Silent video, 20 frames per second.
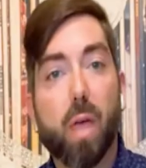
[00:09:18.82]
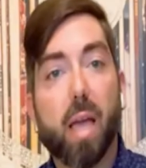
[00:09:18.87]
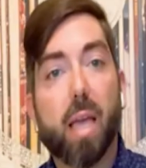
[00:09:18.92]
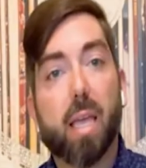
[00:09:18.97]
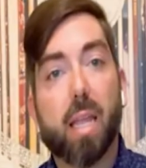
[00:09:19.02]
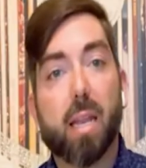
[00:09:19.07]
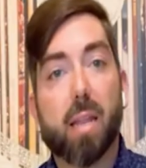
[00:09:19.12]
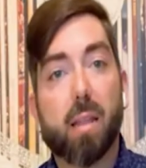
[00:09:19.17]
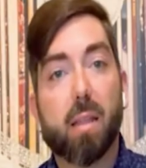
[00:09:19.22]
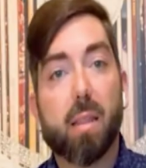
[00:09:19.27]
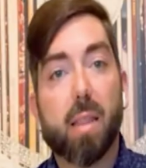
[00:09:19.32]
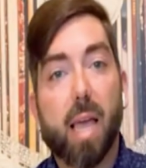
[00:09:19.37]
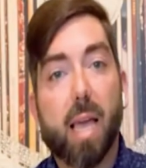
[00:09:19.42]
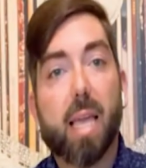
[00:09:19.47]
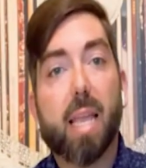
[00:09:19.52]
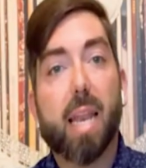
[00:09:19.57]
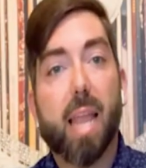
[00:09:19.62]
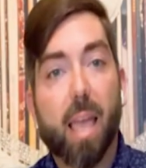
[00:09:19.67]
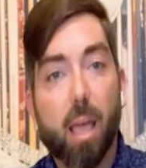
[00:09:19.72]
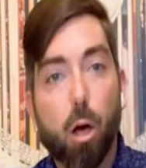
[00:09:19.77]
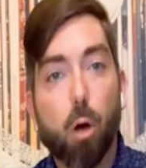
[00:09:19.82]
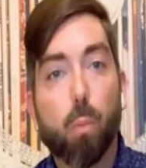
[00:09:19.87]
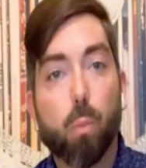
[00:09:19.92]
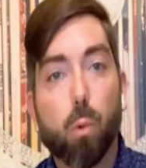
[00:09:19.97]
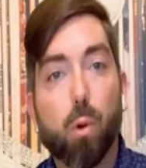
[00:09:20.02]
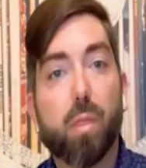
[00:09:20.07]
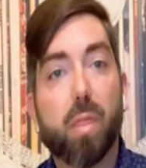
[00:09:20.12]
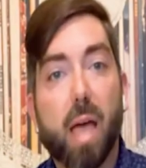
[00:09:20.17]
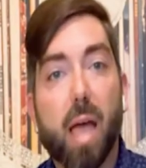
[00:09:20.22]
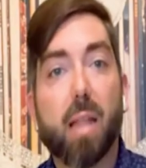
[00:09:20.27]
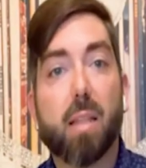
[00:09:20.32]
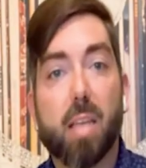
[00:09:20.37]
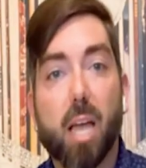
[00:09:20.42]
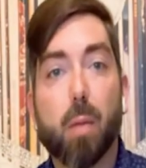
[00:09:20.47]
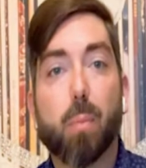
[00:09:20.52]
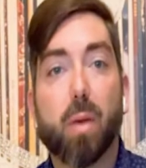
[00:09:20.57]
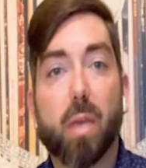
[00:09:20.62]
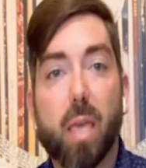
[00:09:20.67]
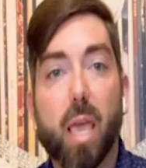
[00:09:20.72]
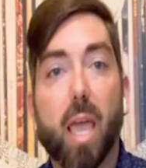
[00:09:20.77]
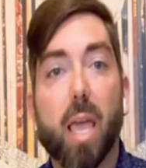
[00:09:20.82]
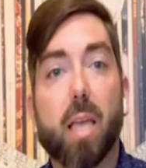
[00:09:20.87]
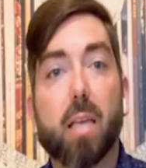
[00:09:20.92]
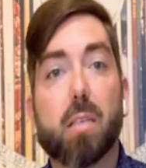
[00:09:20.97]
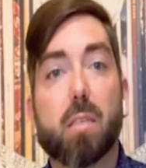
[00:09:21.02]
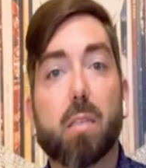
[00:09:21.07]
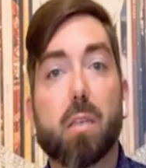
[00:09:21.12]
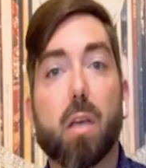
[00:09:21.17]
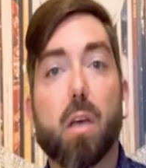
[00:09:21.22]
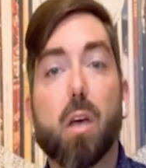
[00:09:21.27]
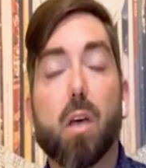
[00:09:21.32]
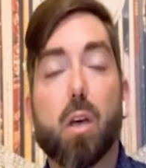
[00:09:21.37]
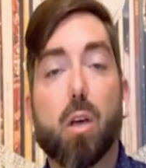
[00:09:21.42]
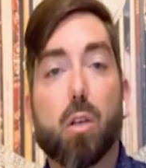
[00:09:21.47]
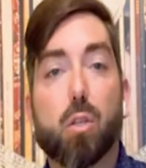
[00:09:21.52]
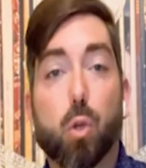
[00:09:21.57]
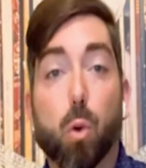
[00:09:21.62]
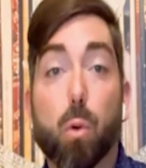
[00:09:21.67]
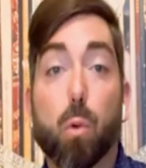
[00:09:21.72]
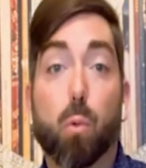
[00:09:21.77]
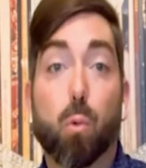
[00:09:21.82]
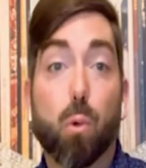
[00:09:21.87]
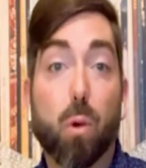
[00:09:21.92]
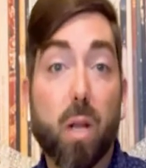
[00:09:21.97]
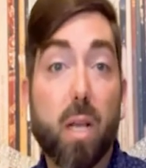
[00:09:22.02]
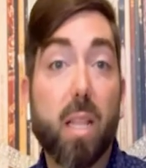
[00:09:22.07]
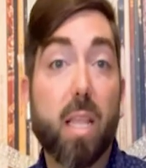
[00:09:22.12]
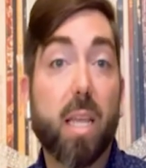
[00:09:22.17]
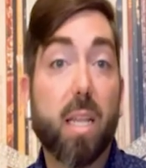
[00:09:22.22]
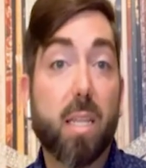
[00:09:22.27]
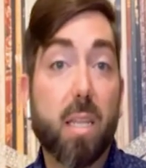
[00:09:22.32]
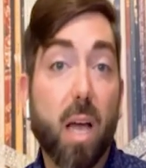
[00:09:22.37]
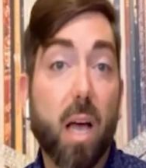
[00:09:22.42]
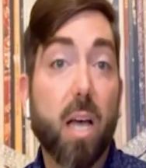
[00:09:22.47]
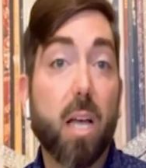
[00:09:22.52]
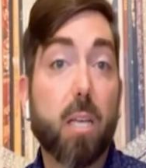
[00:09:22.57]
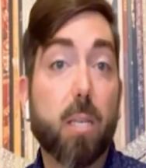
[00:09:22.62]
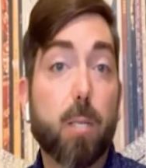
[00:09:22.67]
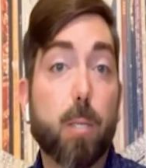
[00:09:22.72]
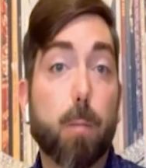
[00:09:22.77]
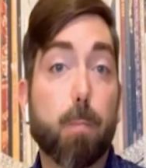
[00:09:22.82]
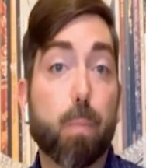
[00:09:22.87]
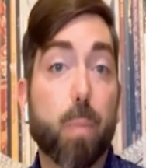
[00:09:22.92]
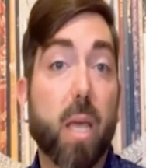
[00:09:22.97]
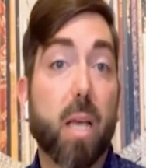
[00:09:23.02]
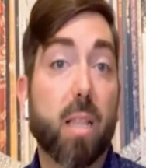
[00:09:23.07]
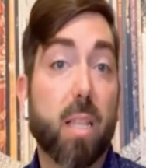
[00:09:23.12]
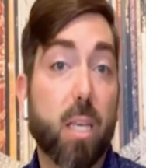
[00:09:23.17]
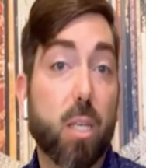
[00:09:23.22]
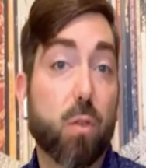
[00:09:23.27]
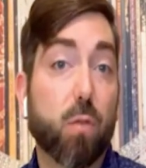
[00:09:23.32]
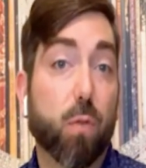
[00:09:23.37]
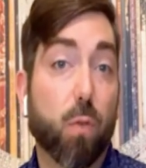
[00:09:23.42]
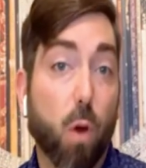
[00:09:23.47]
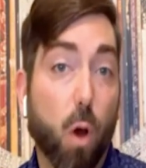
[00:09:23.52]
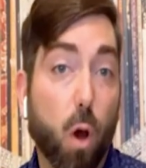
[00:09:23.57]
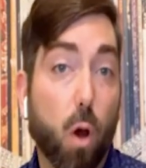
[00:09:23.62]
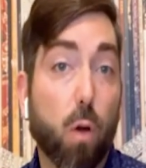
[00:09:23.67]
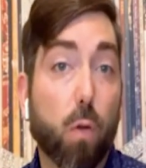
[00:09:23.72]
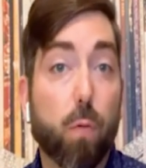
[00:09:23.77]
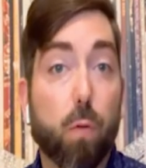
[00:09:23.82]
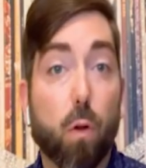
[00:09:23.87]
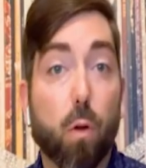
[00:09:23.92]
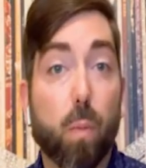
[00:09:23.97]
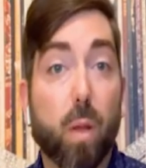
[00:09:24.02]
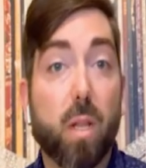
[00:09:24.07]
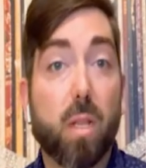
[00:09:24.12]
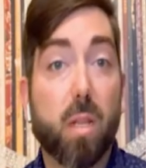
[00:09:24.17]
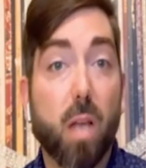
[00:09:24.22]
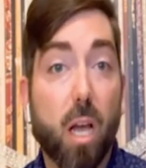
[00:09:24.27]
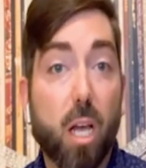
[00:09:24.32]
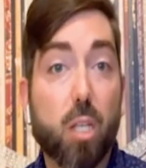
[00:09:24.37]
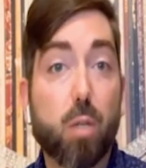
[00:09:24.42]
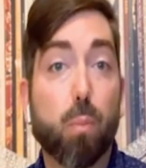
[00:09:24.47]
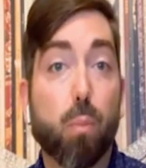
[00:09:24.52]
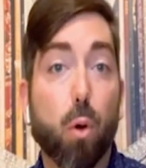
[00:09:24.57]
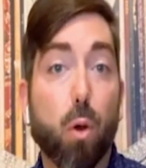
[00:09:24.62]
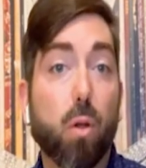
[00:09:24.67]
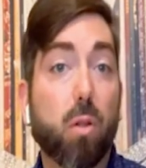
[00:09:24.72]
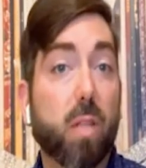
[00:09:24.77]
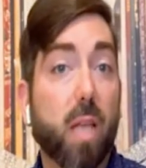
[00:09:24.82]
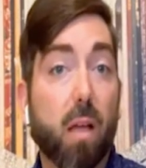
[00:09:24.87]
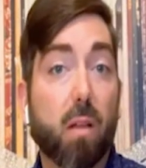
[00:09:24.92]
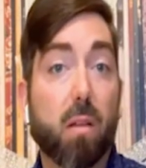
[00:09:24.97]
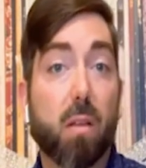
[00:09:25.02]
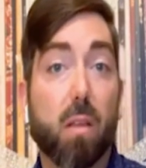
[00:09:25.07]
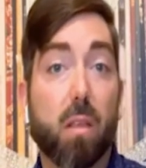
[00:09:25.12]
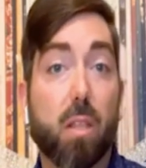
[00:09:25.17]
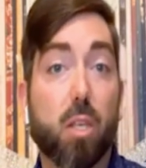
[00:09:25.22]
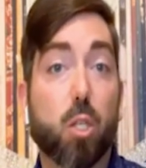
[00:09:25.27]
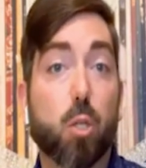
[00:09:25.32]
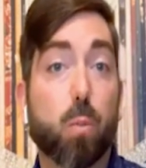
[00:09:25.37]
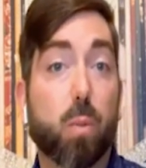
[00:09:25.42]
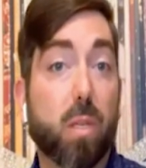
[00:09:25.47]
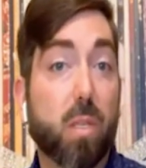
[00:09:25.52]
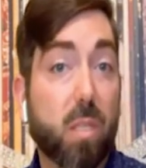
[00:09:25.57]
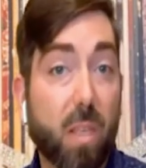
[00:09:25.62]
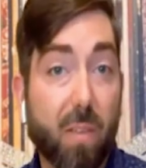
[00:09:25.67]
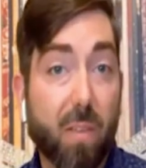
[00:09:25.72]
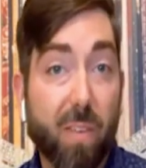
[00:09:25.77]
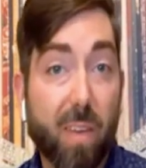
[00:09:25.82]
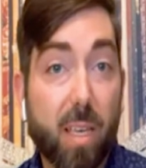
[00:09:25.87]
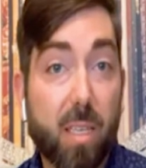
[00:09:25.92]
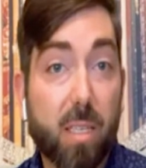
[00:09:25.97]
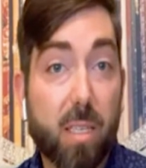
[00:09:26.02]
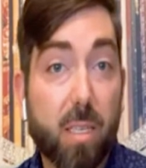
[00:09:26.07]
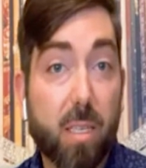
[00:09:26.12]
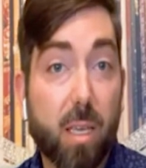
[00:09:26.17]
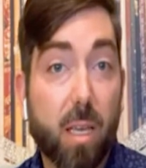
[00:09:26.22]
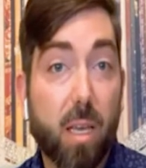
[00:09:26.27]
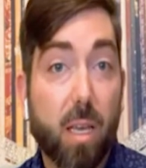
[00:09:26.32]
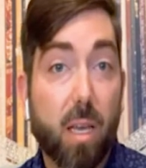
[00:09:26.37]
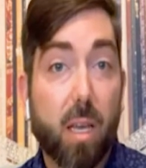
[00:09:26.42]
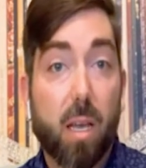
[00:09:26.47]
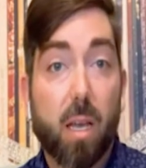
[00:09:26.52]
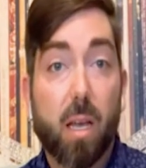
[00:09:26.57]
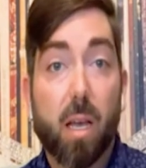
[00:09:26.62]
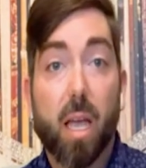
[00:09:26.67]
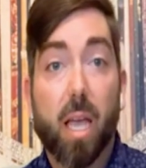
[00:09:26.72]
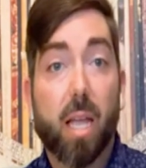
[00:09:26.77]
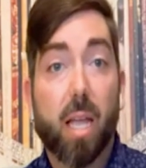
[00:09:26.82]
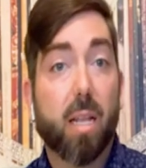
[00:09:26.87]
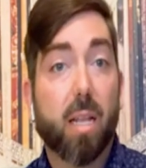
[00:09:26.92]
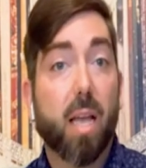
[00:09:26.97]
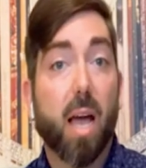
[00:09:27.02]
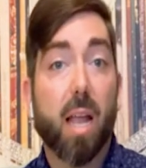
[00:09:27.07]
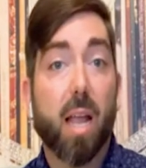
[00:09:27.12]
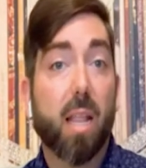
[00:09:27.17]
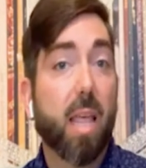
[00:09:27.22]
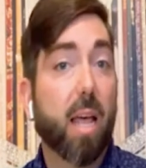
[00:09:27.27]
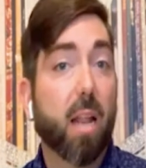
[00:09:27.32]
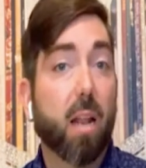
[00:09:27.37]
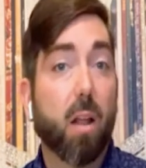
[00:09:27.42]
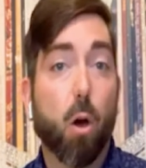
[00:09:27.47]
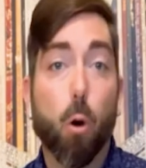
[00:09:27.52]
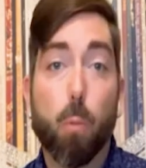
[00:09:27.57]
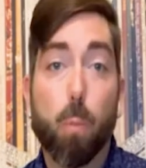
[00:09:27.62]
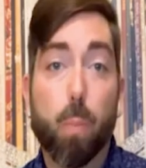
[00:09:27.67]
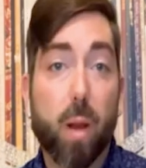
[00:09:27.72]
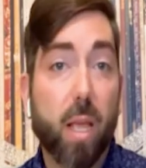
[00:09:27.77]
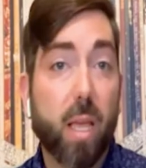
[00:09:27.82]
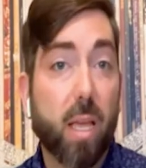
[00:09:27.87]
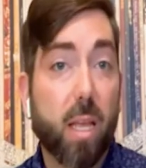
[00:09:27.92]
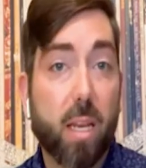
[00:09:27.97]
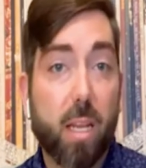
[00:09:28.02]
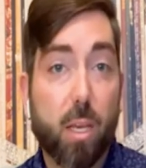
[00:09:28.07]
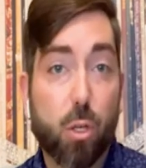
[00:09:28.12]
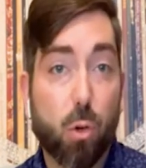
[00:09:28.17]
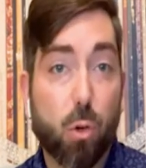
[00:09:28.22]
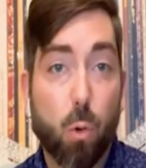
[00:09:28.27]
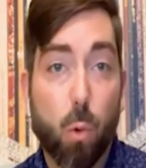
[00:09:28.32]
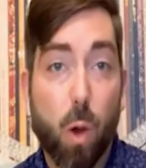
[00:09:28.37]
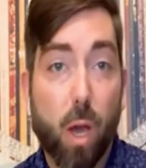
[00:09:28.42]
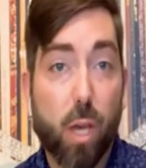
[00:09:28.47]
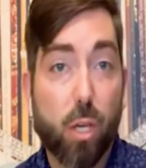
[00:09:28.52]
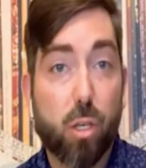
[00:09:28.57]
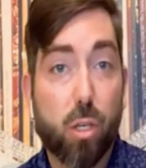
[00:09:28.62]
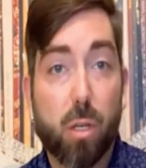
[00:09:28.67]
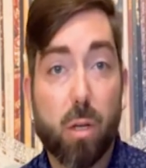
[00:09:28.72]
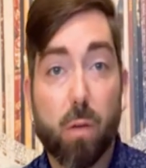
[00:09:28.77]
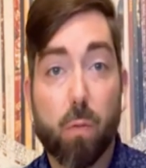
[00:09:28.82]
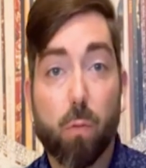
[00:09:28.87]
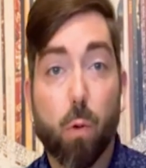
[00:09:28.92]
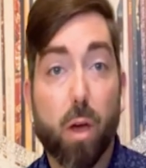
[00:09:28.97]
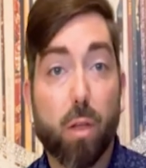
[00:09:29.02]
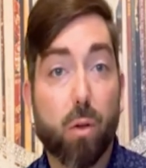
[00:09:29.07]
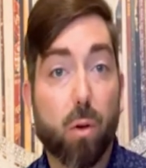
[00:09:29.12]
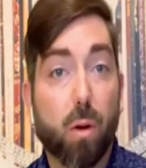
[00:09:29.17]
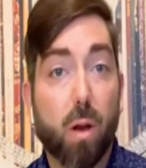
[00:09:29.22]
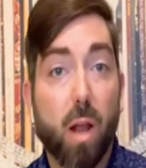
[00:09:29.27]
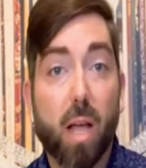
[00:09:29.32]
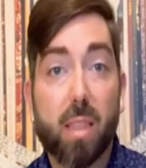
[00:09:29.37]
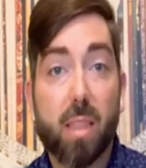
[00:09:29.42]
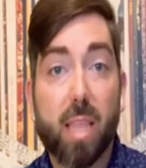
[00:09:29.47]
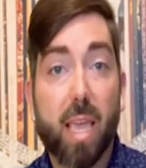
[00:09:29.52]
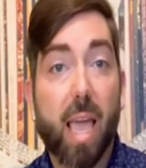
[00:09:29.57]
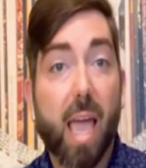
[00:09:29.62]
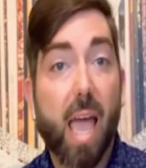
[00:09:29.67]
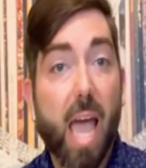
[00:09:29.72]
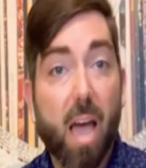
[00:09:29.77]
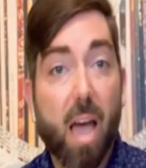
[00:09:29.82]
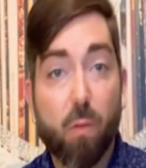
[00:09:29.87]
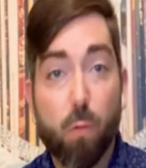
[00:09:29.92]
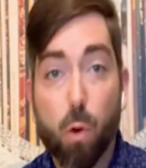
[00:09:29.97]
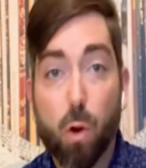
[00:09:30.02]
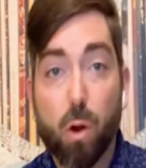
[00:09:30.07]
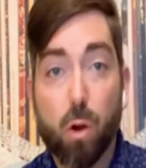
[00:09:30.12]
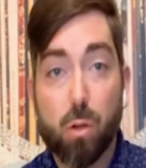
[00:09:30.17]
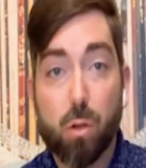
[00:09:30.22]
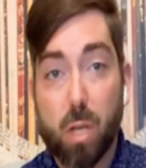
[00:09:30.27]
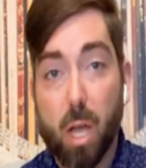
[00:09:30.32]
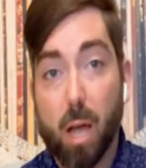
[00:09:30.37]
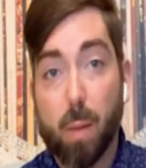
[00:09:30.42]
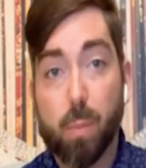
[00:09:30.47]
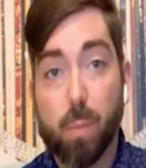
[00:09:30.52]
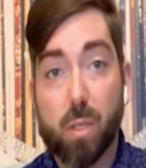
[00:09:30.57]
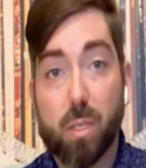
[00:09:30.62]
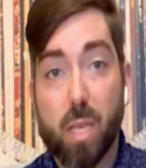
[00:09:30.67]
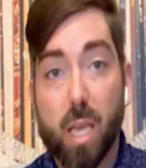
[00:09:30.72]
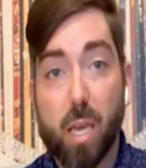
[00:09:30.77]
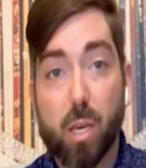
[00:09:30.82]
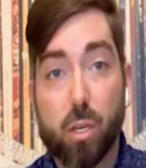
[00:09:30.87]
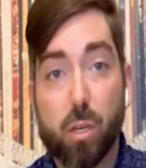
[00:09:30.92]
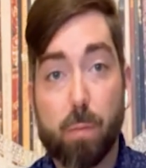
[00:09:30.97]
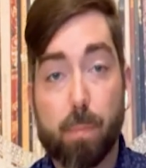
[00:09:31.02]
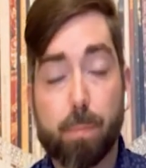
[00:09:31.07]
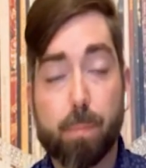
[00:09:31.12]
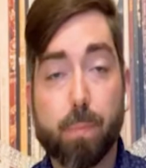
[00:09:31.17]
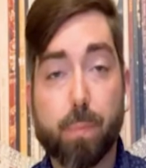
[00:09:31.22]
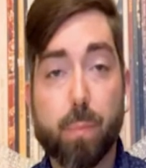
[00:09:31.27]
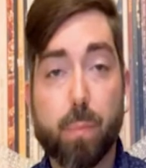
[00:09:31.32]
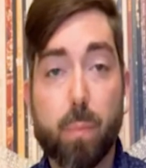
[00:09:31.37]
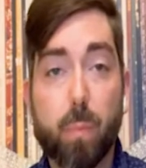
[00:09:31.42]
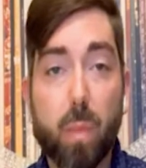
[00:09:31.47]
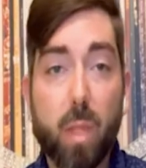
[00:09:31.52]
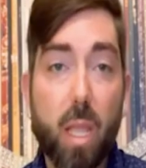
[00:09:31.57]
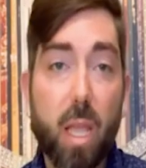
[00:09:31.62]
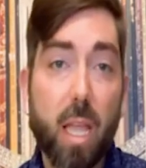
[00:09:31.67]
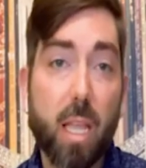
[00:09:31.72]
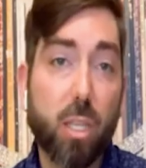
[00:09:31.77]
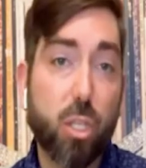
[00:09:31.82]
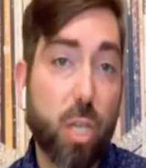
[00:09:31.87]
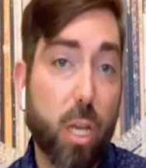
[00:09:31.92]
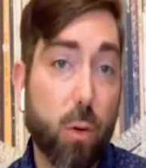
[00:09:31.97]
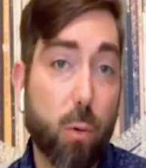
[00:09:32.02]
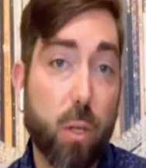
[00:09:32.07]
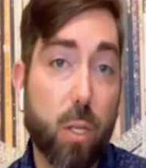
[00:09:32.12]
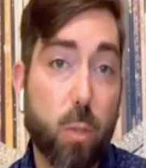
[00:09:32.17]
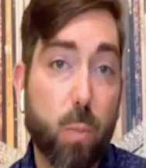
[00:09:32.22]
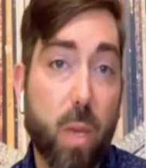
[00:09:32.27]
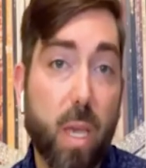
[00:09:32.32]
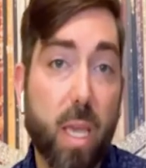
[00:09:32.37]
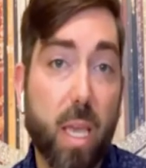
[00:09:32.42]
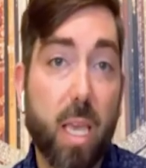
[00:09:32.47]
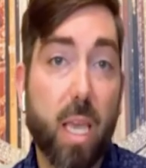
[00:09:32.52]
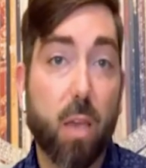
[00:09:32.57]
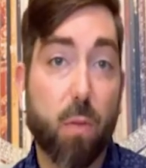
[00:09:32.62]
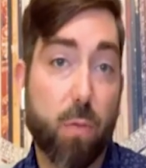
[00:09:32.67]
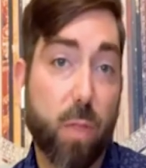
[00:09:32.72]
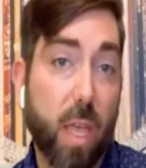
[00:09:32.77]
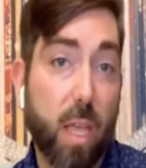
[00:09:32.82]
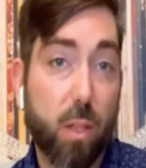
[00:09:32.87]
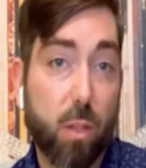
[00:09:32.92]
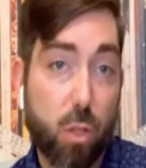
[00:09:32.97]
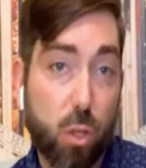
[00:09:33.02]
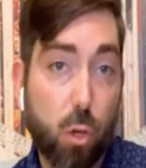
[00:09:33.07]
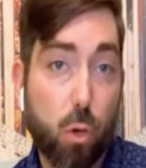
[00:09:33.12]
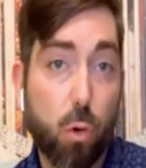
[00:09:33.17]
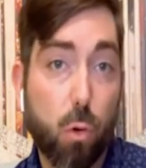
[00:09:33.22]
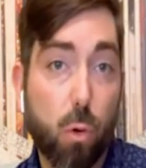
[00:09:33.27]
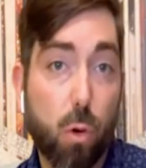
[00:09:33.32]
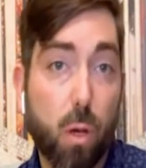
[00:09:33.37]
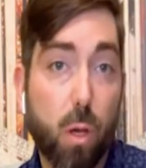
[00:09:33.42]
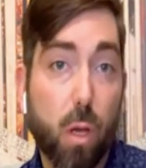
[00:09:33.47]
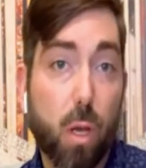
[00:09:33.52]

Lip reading: that can help with that type of case. So it really does, at least for our firm, it does boil down to the specifics and kind of that opening initial question of whether or not they have workers' compensation. And generally speaking, if they do,